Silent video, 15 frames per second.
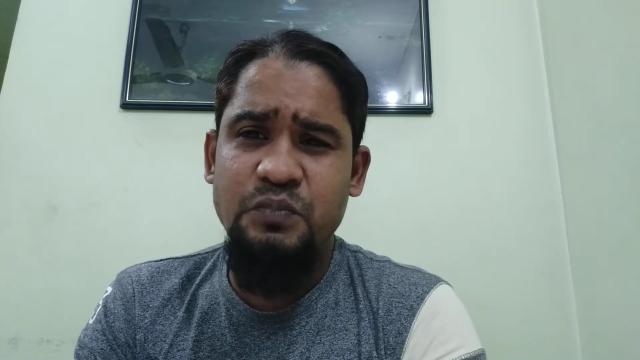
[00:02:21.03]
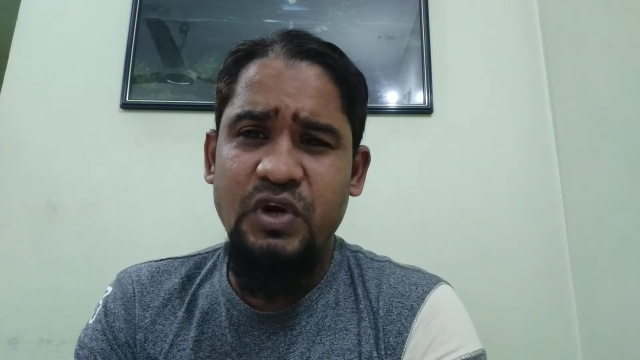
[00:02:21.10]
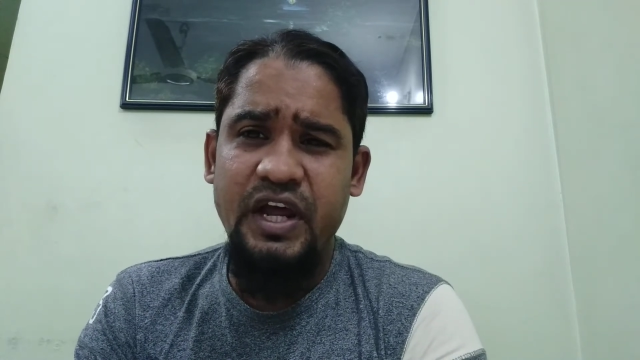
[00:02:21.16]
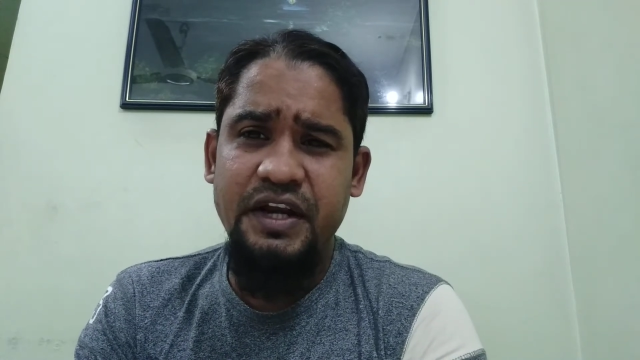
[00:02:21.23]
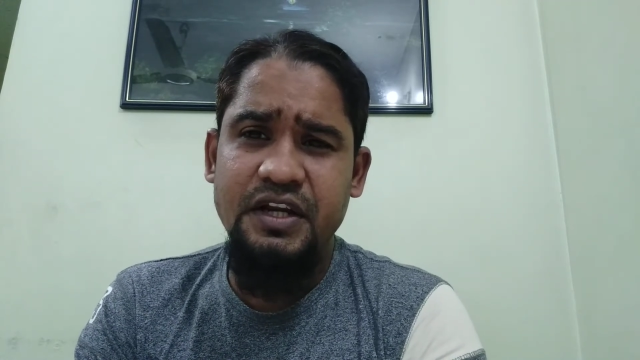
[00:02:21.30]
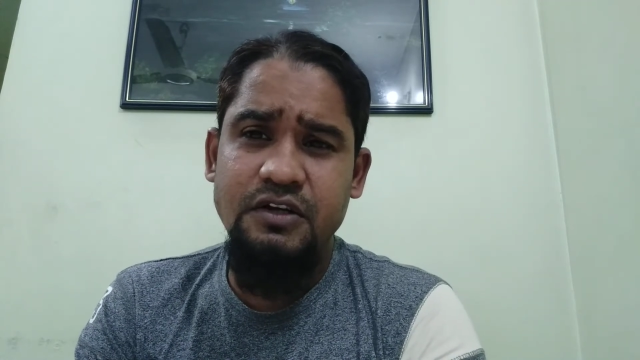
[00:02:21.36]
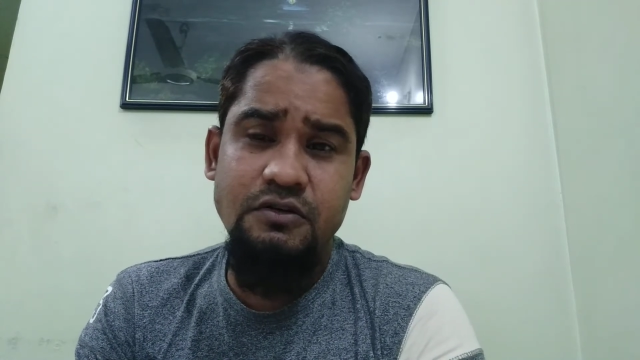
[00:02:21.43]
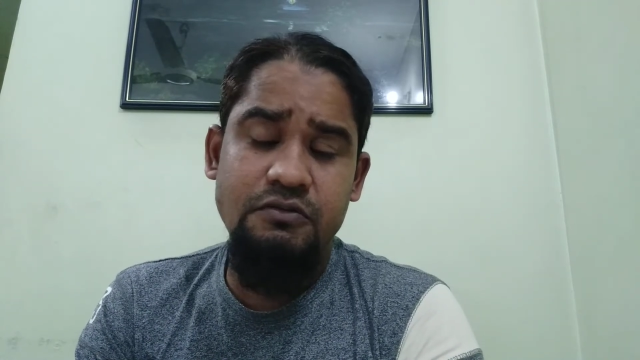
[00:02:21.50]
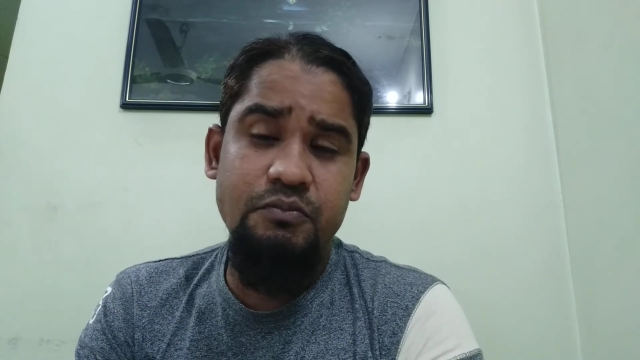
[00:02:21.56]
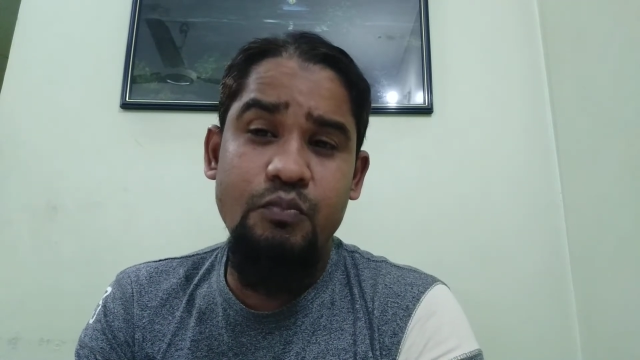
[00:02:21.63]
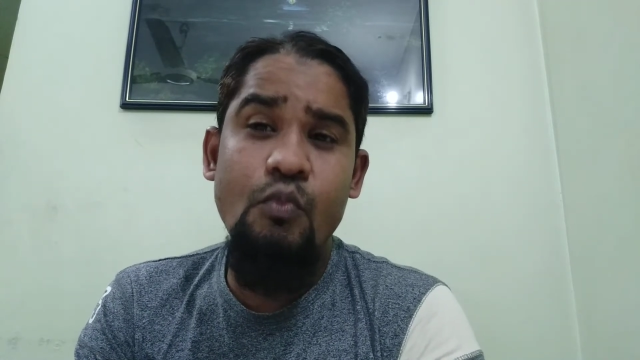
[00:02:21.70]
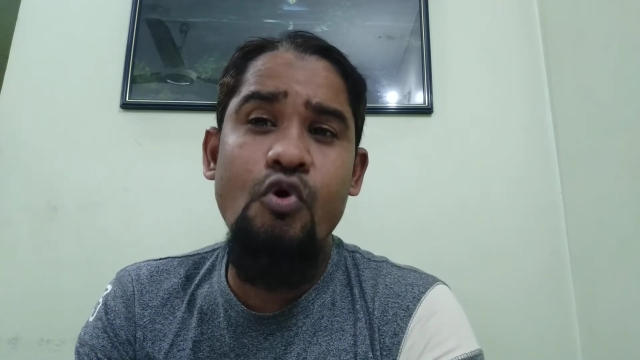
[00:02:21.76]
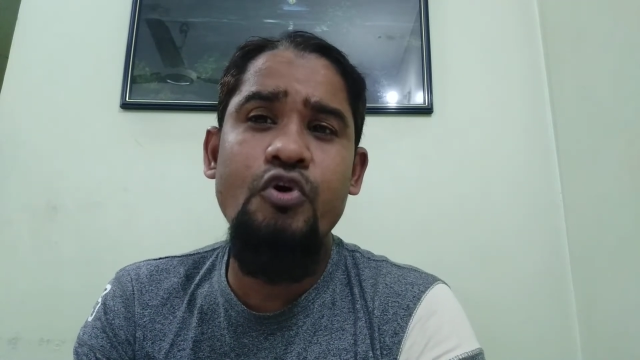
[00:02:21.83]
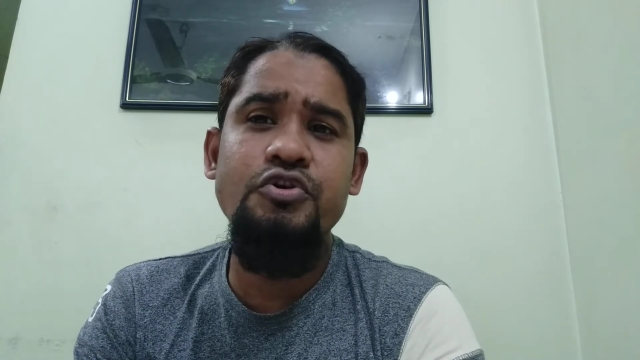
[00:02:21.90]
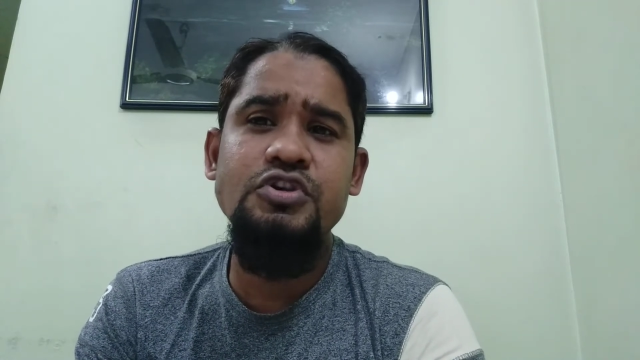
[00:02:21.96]
planet
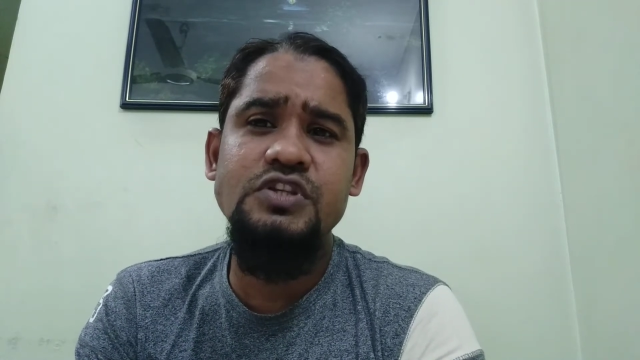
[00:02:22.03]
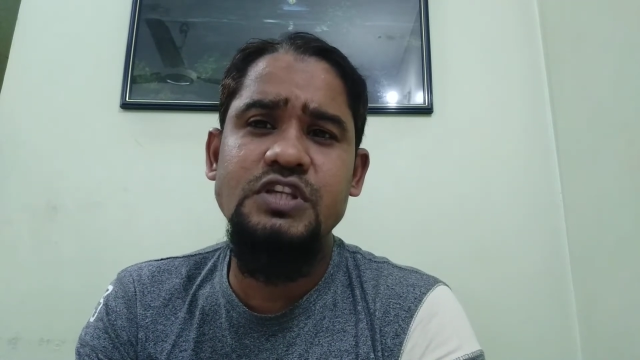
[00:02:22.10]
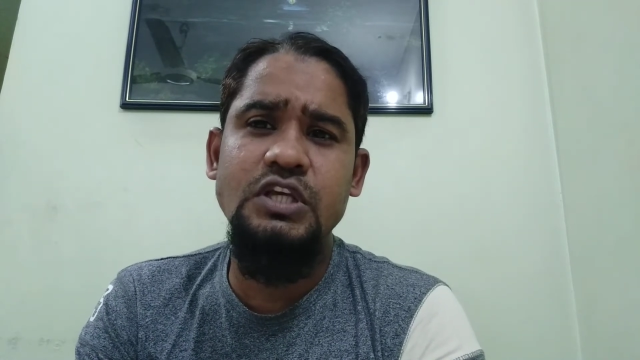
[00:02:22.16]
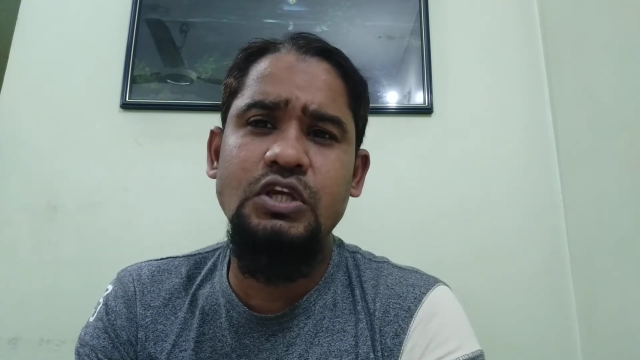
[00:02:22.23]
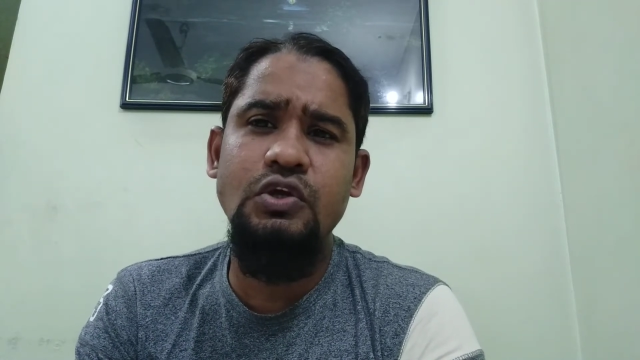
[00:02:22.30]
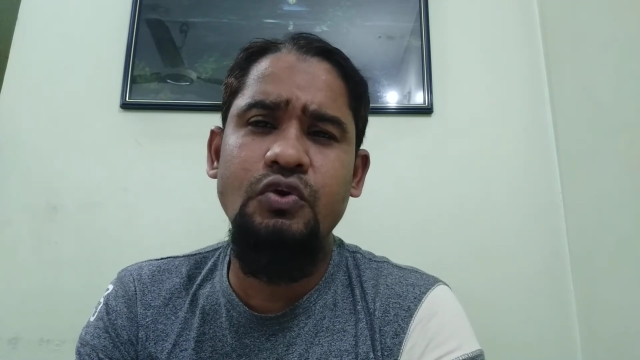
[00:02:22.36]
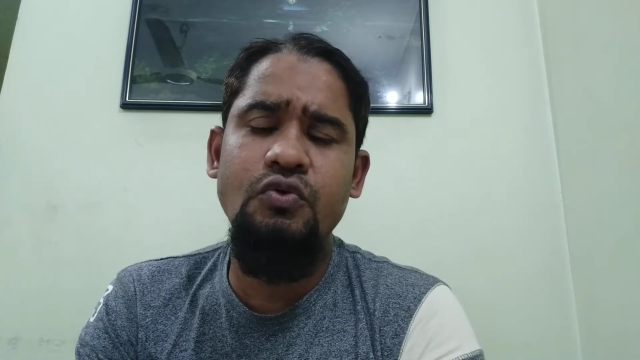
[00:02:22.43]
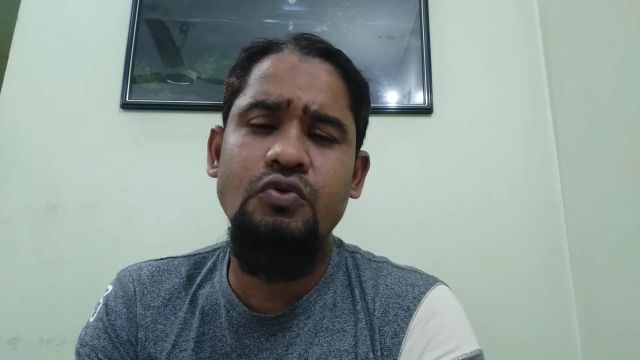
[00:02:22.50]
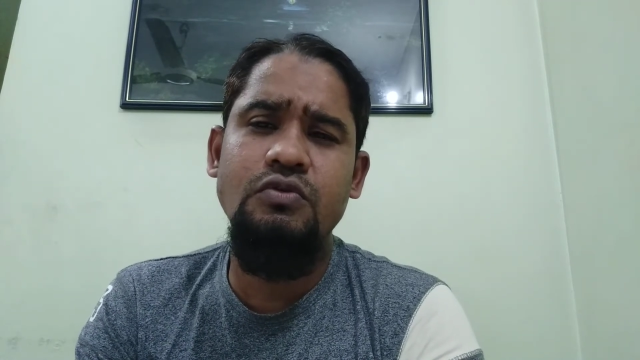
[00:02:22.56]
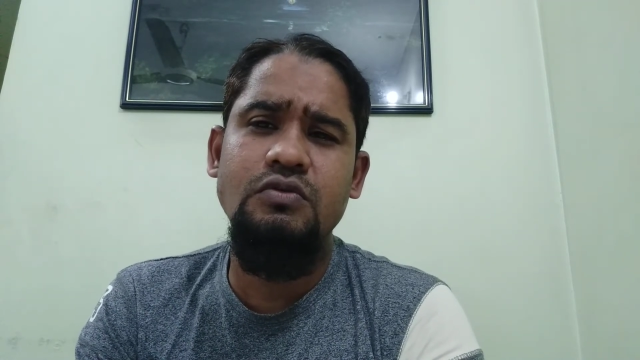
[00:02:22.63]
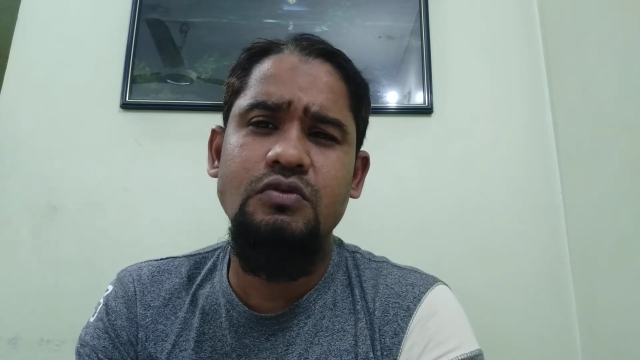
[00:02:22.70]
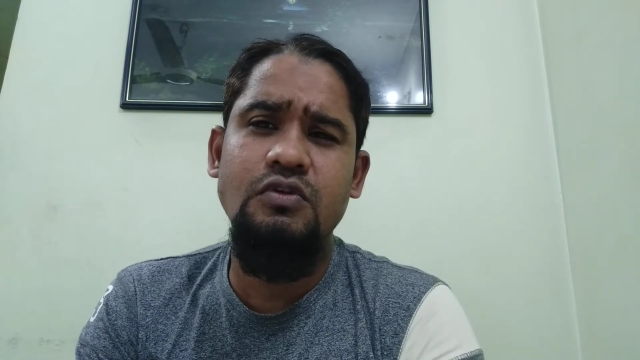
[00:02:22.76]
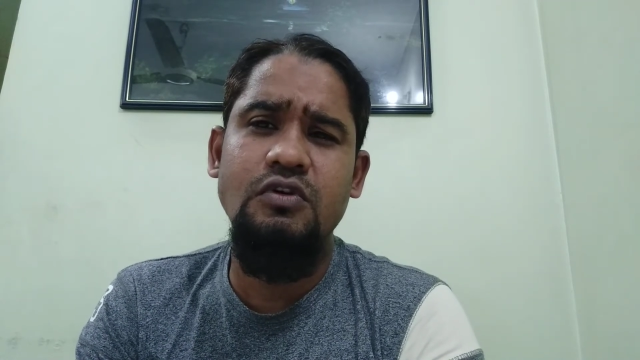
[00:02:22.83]
more secure,